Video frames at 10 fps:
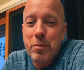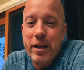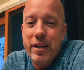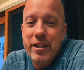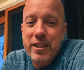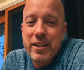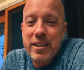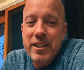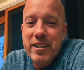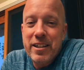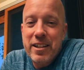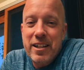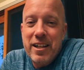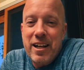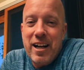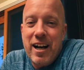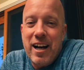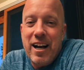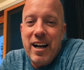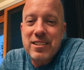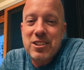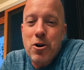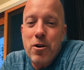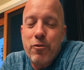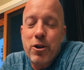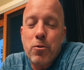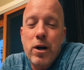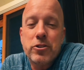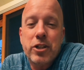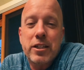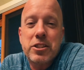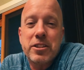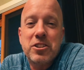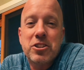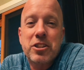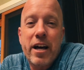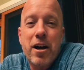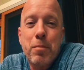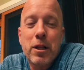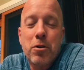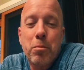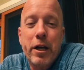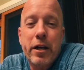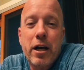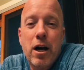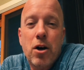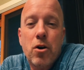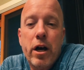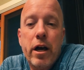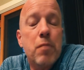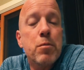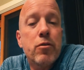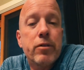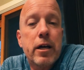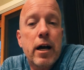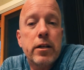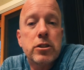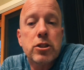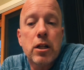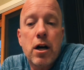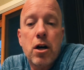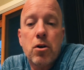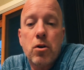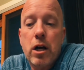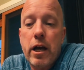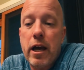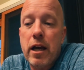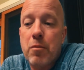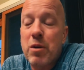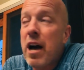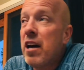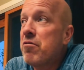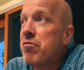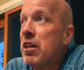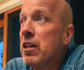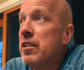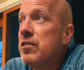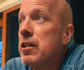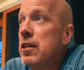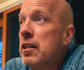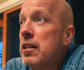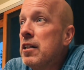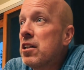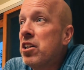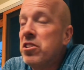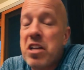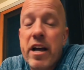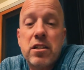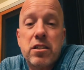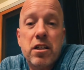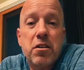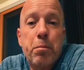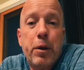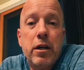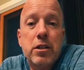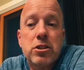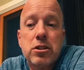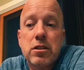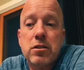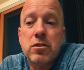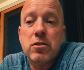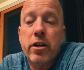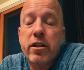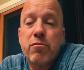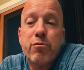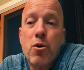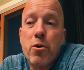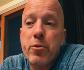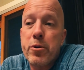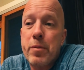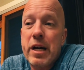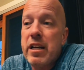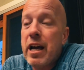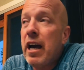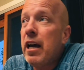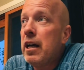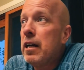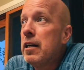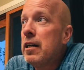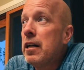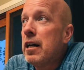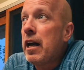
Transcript: a little bit. Uh, it's going real well, Justin. Just got up a little bit ago, and I'm moving kind of slow, and I'm kind of feeling content and at peace, and looking forward to my day.